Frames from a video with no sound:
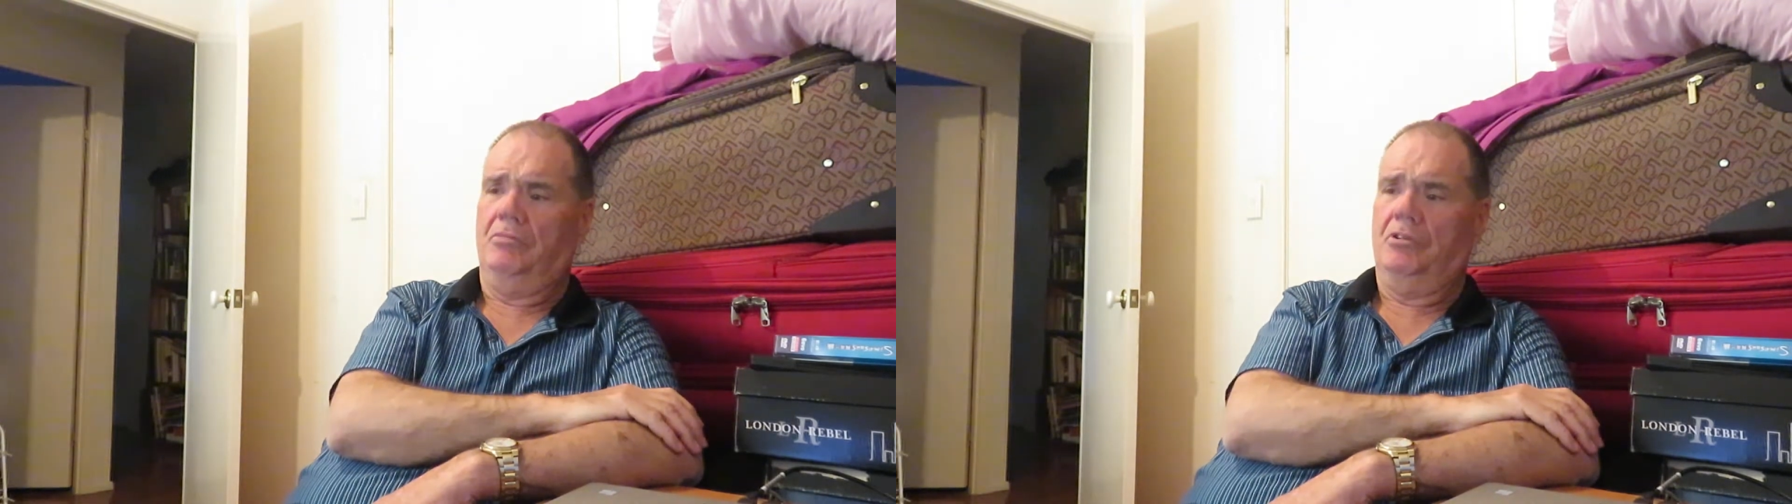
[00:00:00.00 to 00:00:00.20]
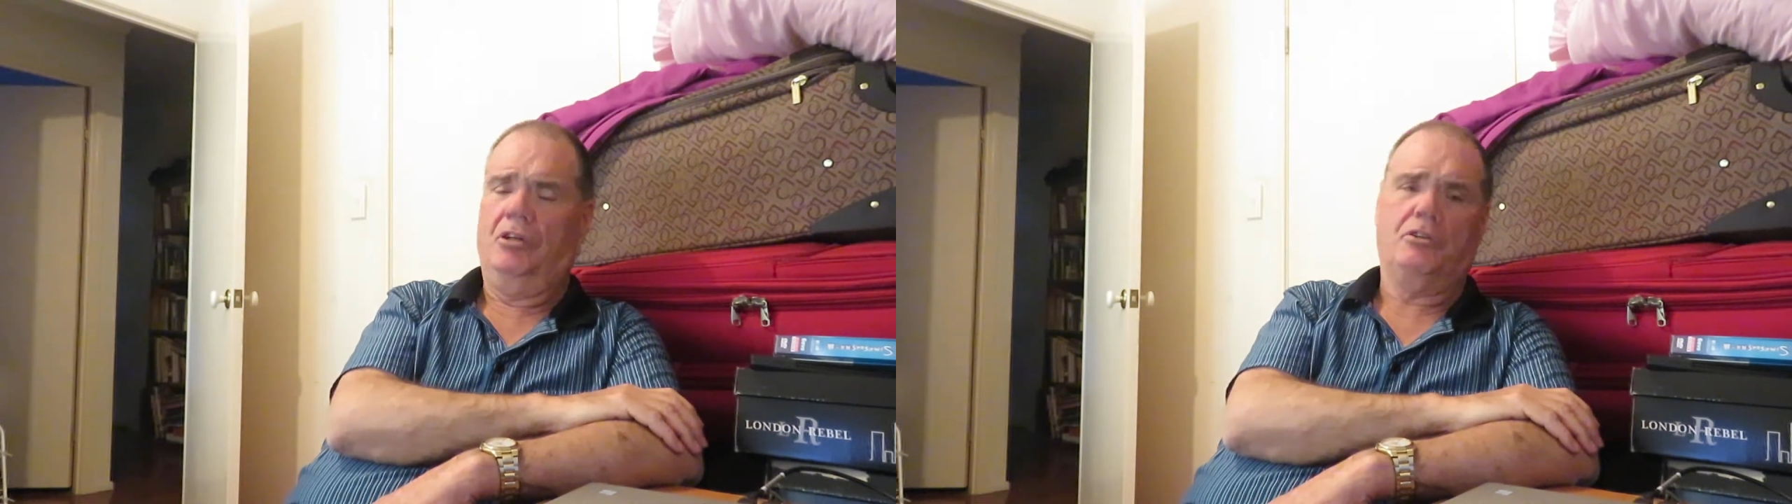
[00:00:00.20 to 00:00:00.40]

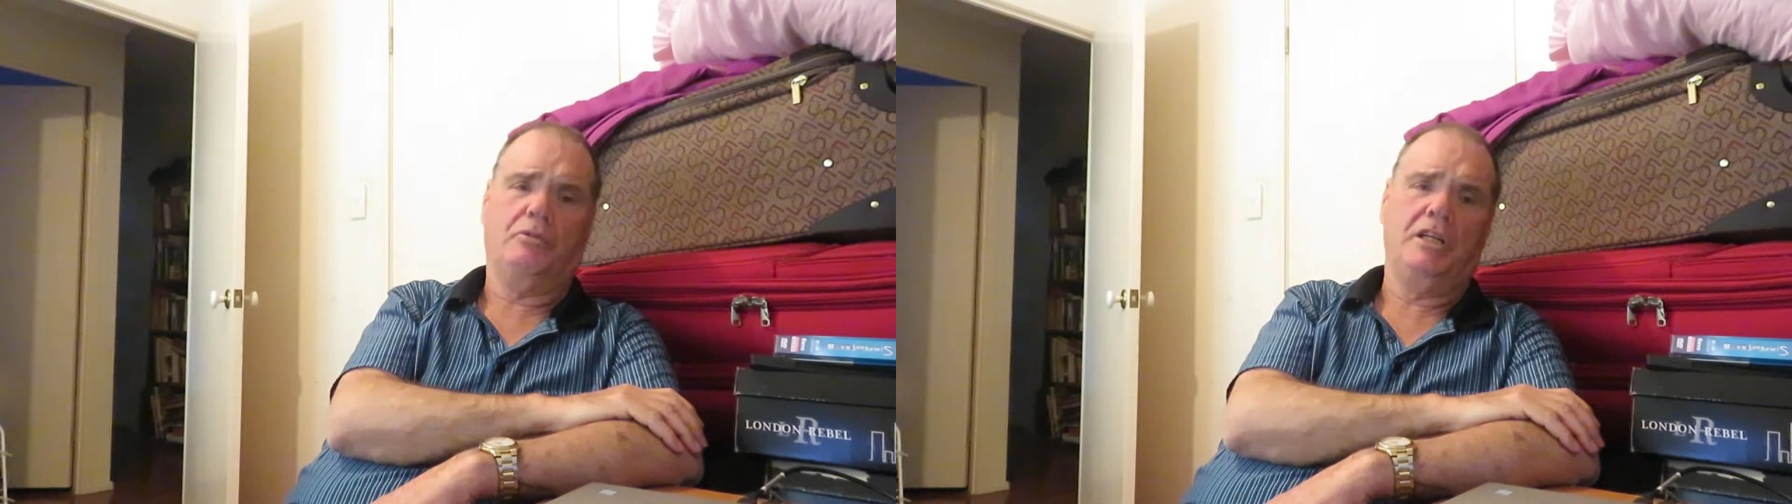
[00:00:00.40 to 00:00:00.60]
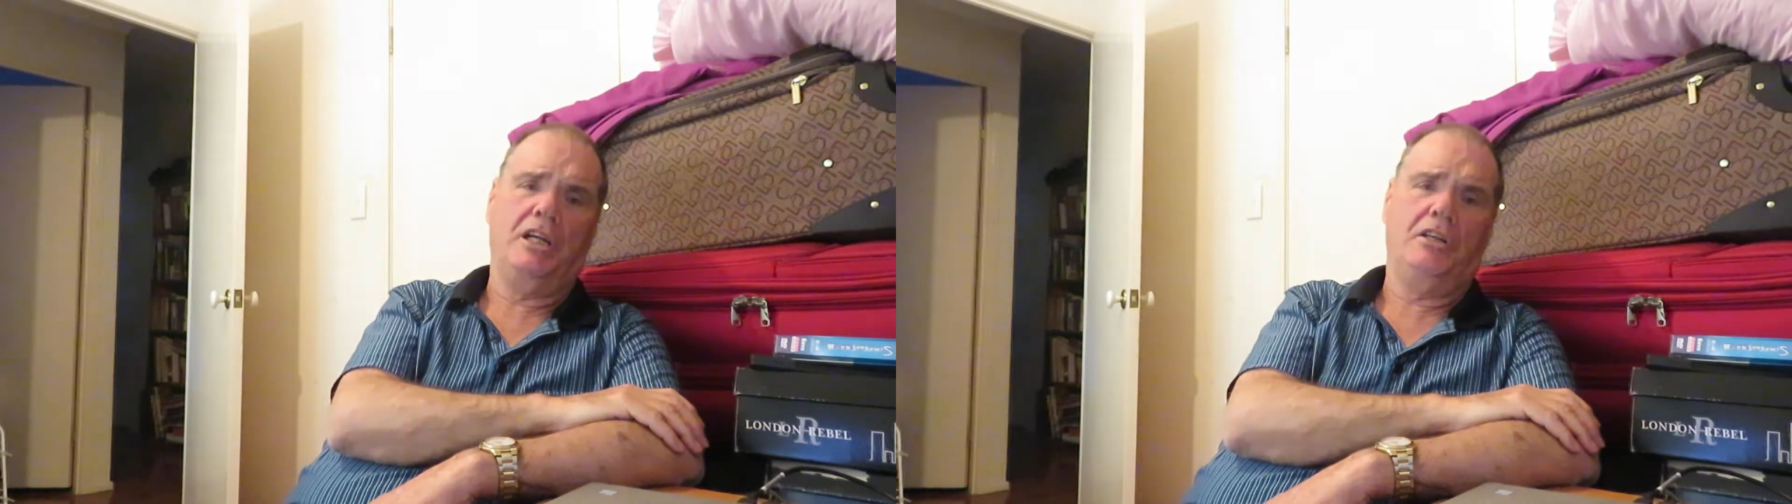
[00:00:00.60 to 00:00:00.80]
God
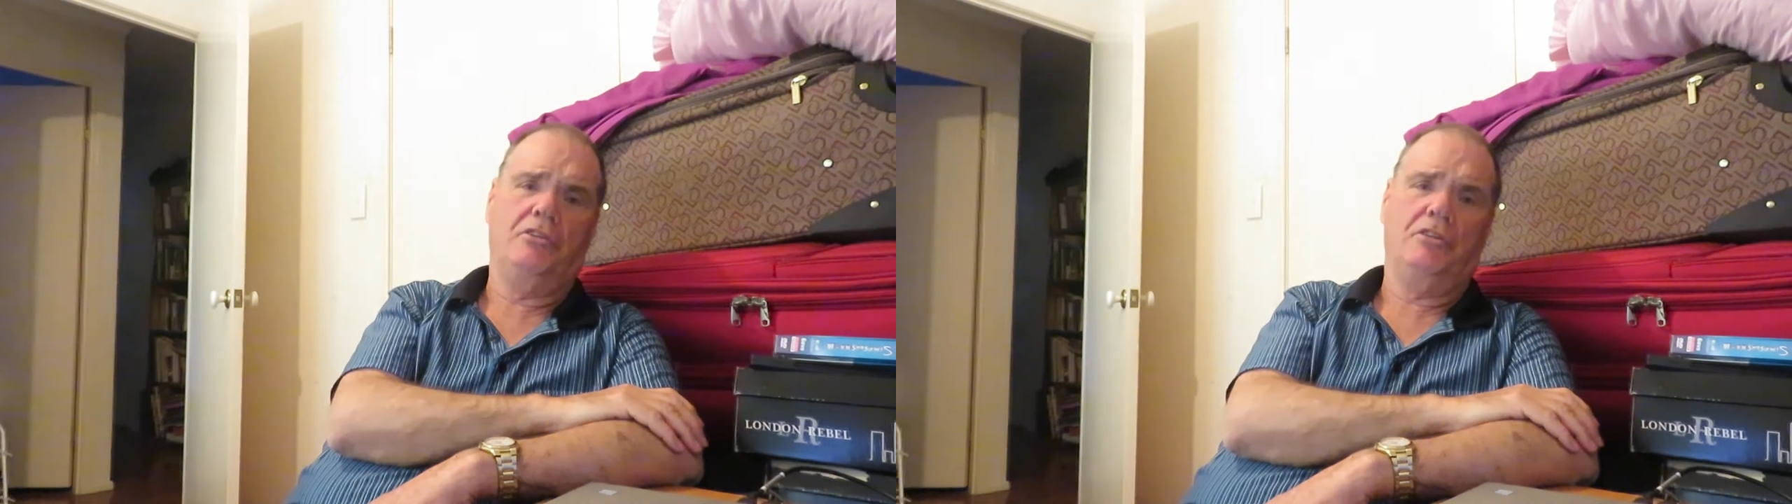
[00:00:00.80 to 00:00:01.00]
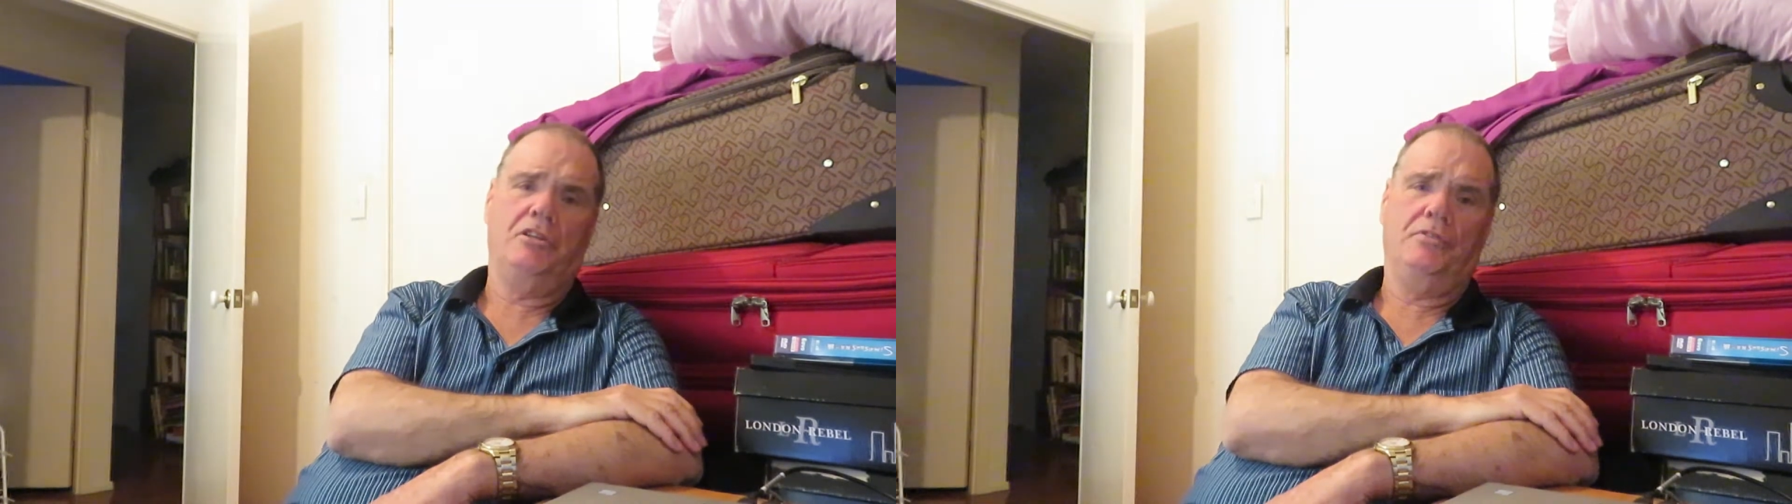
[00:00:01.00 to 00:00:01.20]

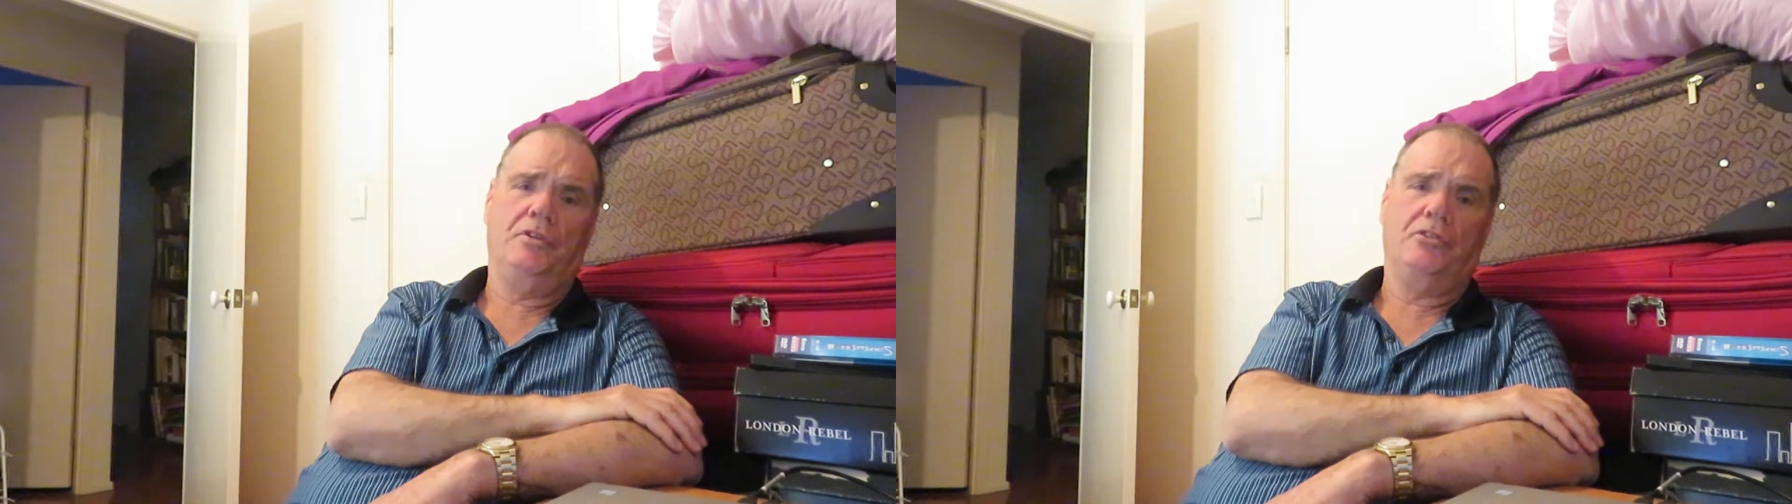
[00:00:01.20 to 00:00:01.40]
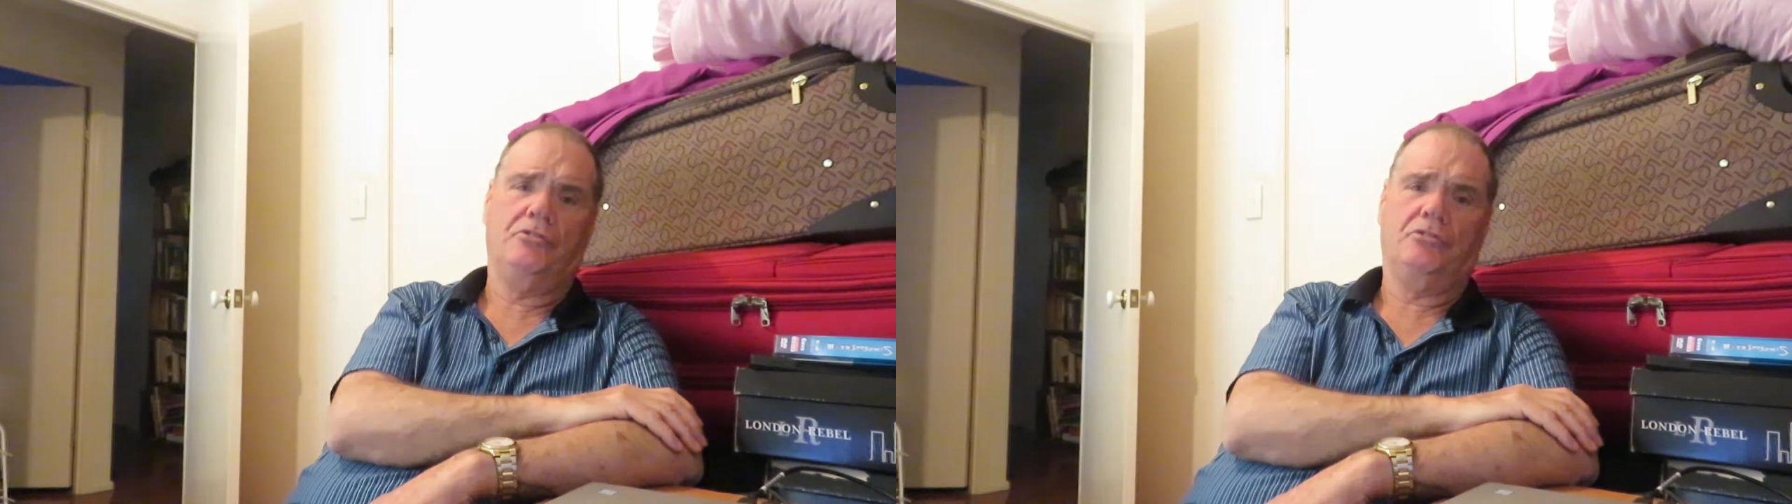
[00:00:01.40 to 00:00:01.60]
created the
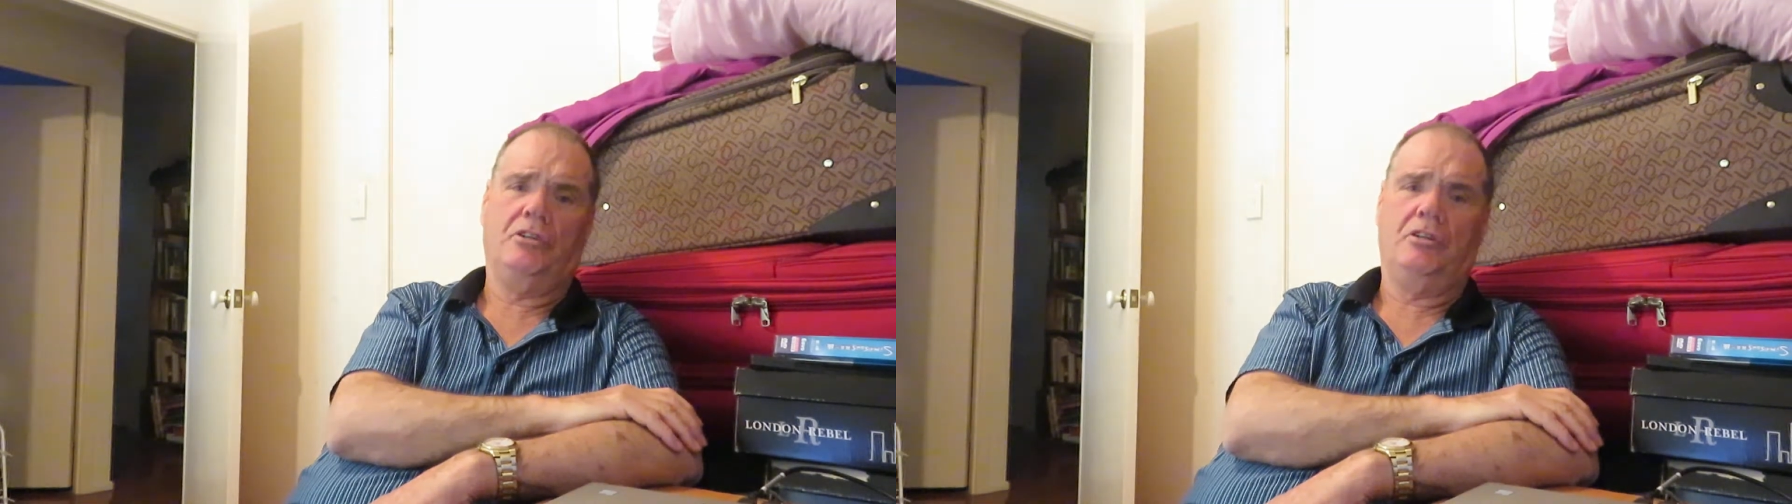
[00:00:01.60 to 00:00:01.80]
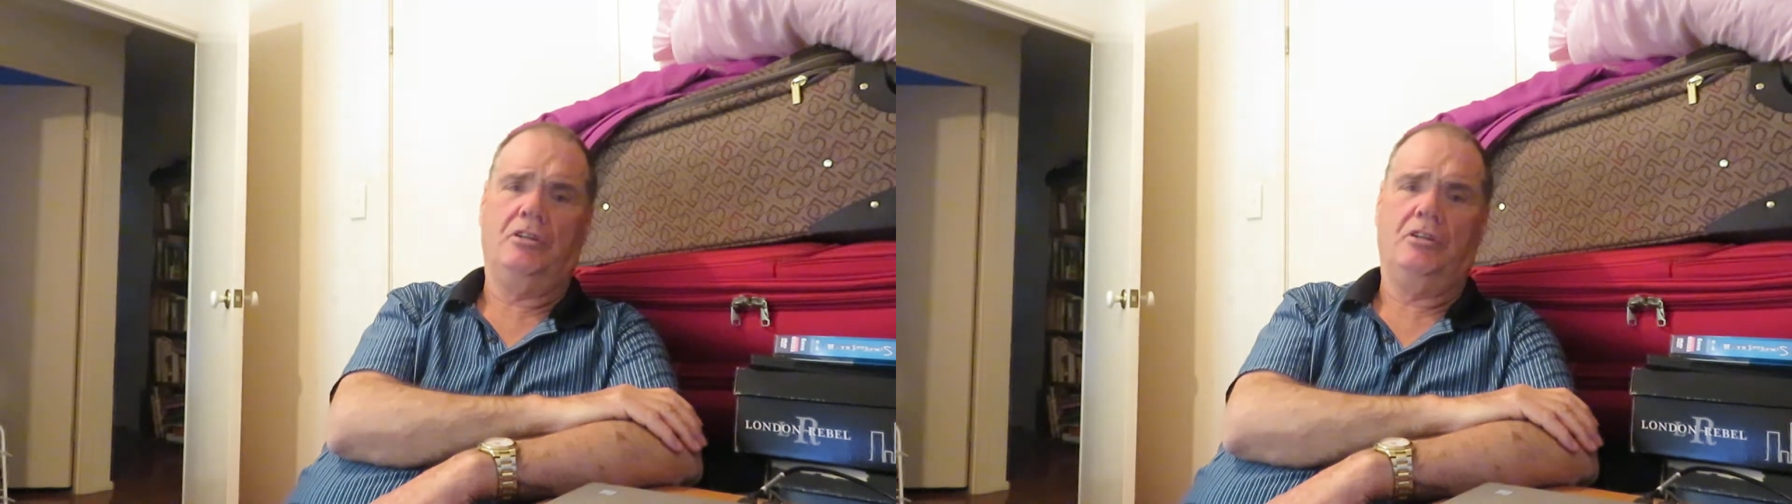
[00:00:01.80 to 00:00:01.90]
universe